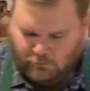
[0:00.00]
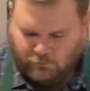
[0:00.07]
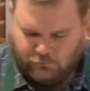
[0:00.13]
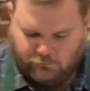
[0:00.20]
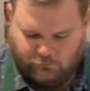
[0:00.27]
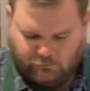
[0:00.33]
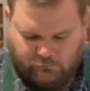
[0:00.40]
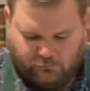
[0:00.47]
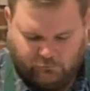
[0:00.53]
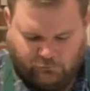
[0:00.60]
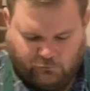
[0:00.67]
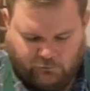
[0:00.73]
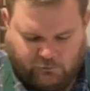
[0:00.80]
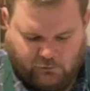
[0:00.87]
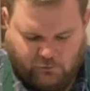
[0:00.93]
So this is
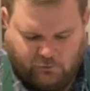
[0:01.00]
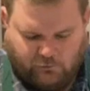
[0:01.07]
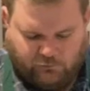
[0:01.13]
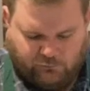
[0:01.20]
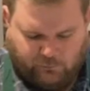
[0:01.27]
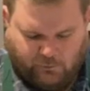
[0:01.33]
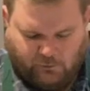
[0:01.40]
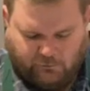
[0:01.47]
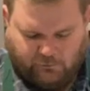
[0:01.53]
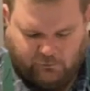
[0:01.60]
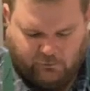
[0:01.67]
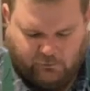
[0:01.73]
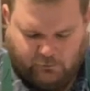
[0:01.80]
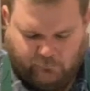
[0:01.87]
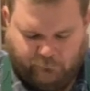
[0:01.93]
looking good, smelling
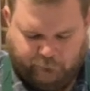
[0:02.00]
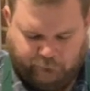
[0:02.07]
good.